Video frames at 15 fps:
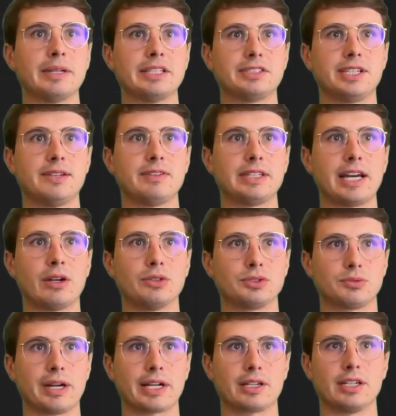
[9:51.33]
and saving those
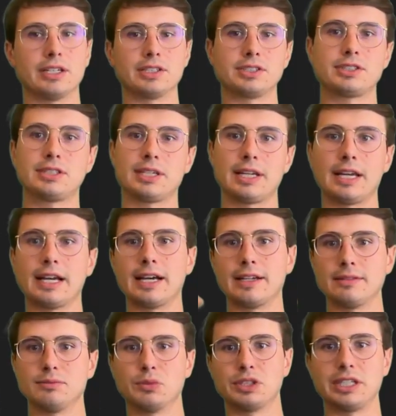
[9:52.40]
records uh,
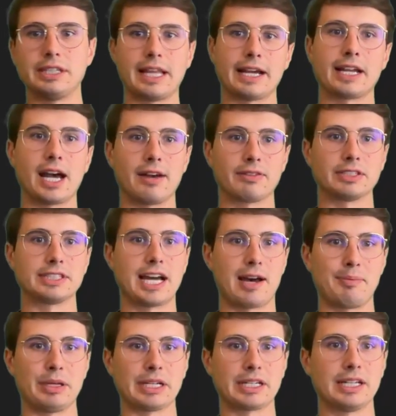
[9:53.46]
within that Kafka
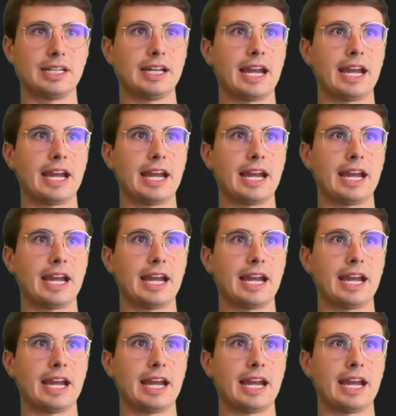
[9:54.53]
topic,